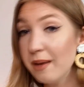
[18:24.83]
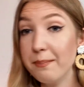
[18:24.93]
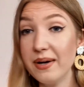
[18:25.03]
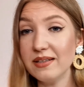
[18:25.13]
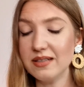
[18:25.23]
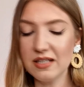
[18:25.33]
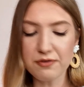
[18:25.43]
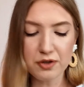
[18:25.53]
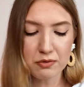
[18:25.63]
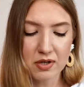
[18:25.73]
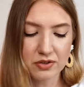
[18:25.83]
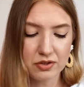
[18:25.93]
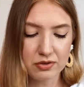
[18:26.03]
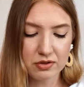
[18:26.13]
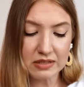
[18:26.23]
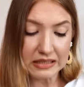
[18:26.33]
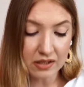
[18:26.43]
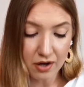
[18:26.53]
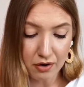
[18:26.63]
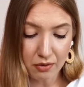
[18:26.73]
But if you want to
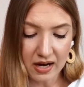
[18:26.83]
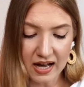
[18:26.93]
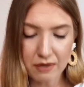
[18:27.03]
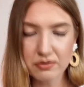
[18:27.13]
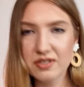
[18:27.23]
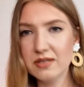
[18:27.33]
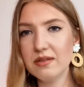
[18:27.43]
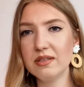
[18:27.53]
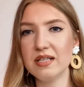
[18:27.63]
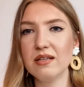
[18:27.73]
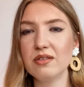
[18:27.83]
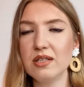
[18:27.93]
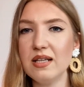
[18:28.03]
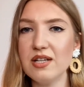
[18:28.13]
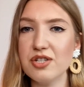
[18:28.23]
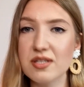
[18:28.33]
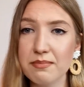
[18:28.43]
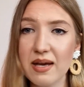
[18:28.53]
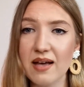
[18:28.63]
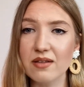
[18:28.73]
know how Ton de Neige
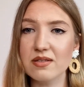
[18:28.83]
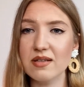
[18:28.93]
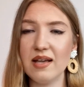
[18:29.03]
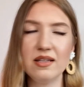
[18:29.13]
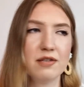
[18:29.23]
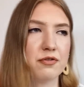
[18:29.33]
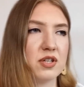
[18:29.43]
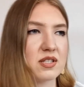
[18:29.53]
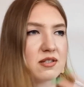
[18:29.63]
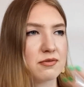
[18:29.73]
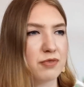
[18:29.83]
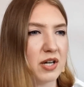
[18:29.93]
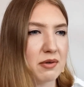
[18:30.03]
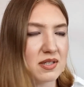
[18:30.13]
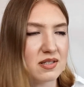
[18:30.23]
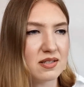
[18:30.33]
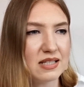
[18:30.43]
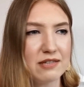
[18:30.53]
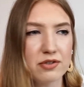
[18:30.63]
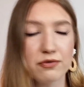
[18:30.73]
smells, and if this fragrance
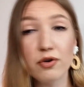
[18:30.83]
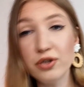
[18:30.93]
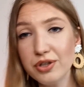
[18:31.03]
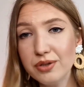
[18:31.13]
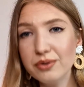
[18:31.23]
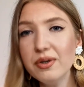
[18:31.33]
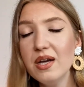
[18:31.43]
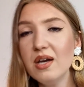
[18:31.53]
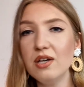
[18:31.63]
is even for you,